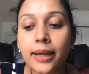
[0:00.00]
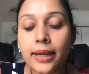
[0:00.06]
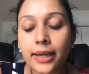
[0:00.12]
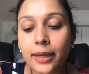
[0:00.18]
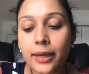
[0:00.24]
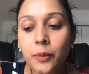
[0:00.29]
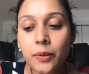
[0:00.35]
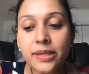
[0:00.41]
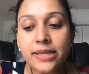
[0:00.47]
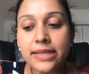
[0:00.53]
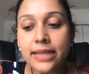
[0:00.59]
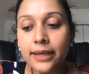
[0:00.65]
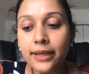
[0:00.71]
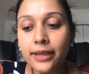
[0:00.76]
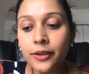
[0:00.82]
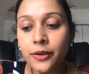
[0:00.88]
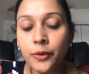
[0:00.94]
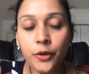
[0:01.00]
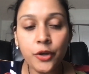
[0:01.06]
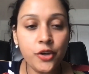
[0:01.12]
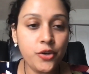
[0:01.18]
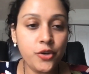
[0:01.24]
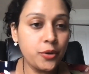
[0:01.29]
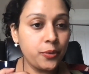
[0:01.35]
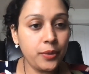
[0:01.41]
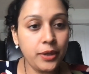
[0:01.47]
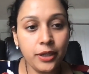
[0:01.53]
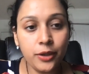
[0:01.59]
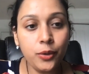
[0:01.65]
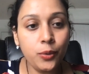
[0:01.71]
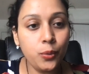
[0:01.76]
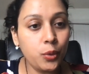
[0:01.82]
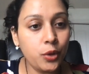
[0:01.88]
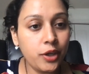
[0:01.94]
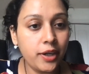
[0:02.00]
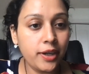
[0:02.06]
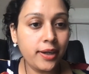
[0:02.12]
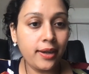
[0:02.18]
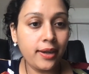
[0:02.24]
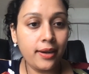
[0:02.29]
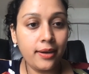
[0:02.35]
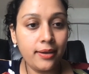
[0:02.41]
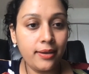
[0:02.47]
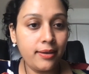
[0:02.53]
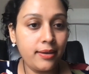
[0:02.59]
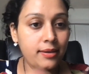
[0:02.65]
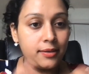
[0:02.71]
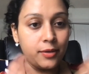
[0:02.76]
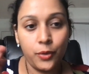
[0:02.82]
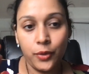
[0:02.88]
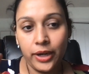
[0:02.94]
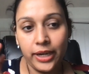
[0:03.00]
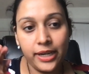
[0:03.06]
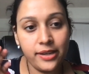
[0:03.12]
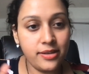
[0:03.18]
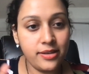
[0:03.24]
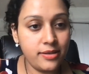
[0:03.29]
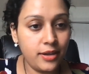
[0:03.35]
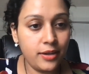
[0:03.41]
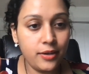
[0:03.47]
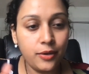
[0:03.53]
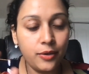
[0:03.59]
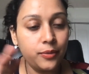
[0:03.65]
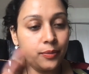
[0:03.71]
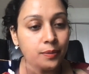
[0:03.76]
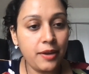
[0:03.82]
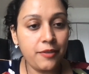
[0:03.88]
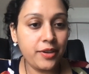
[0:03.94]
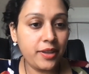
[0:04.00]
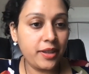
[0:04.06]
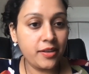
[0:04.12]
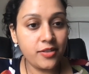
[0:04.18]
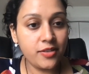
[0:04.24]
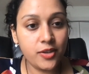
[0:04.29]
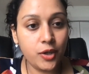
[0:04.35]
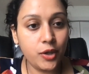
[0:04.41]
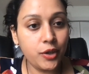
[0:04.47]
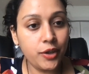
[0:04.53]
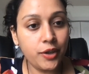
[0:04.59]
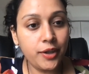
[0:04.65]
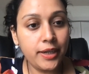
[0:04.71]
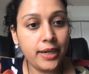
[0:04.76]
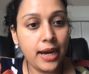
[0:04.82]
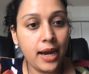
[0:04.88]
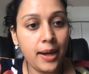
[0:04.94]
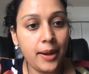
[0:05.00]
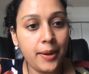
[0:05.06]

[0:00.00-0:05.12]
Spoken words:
he was like, you're doing really good work and great, everything's good.